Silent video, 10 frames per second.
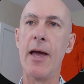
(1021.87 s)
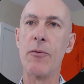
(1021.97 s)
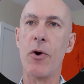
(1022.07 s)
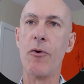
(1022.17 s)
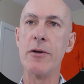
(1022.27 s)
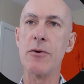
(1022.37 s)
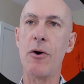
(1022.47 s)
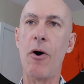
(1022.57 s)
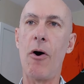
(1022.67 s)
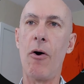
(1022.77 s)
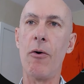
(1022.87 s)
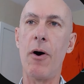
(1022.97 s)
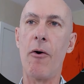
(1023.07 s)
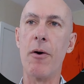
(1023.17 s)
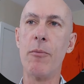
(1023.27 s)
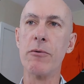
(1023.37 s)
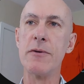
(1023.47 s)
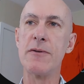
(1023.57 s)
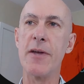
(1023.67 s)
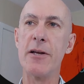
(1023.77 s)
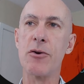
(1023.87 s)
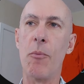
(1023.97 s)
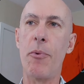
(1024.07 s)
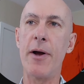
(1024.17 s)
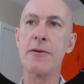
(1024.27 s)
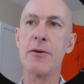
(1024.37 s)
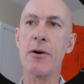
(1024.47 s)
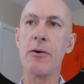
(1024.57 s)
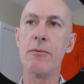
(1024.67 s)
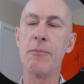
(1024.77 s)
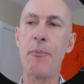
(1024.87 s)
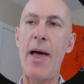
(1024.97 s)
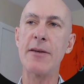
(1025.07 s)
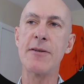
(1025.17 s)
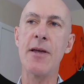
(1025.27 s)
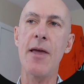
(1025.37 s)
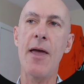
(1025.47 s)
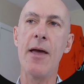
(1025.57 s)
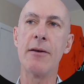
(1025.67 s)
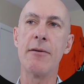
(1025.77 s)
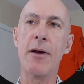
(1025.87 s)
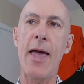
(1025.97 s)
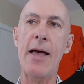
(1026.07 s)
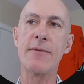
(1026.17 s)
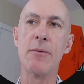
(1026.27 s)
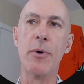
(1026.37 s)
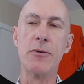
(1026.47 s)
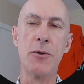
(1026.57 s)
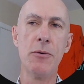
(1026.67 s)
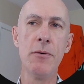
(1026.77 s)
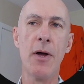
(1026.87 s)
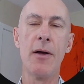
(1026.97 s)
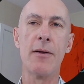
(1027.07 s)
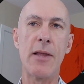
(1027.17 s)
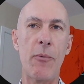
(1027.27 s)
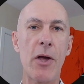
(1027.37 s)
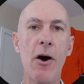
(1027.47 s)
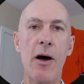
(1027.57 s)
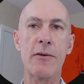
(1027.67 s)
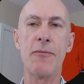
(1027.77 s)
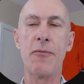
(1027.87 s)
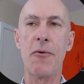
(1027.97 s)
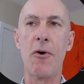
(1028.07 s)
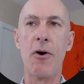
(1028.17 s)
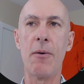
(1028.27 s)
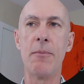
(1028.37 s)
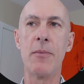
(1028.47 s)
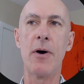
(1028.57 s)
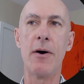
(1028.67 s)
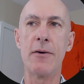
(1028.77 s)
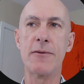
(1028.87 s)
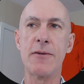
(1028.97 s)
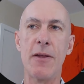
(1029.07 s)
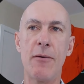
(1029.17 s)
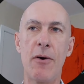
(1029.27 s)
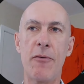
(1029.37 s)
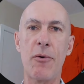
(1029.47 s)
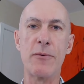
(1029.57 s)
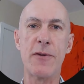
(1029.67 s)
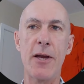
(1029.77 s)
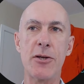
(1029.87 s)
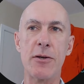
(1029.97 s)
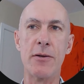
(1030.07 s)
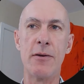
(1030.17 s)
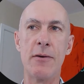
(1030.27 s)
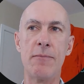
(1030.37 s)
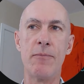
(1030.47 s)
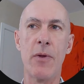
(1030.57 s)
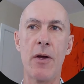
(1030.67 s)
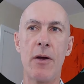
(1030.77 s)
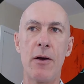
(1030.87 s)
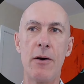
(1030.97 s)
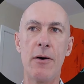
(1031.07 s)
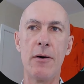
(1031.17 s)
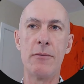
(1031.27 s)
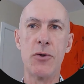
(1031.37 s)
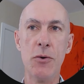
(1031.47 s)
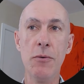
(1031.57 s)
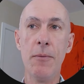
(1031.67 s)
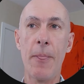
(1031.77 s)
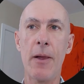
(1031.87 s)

and we're going to call our multi-stage compressor, passing in the gas number 2 that we got from station 2.